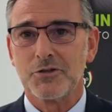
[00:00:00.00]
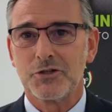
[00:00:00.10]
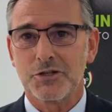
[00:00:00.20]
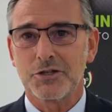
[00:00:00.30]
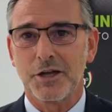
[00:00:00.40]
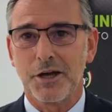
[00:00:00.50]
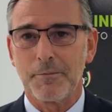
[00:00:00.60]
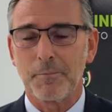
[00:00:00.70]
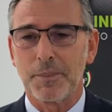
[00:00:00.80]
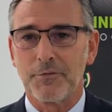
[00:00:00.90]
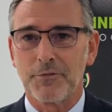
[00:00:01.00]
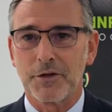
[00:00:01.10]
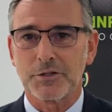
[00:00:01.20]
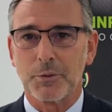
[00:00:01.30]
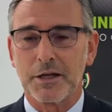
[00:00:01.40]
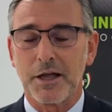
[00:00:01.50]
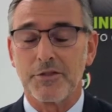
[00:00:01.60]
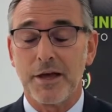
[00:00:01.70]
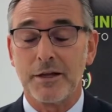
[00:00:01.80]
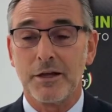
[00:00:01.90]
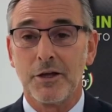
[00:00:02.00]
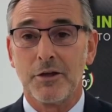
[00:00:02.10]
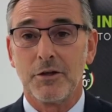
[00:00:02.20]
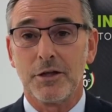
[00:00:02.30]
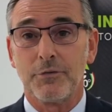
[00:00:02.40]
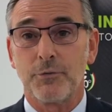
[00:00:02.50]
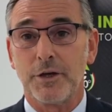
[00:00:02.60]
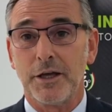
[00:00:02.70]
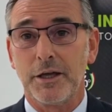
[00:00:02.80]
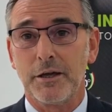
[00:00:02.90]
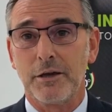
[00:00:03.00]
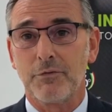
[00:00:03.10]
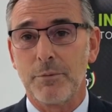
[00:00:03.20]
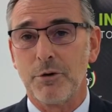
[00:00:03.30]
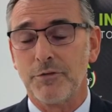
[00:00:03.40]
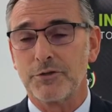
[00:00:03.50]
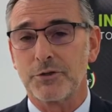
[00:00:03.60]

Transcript: just the first one. And then if we move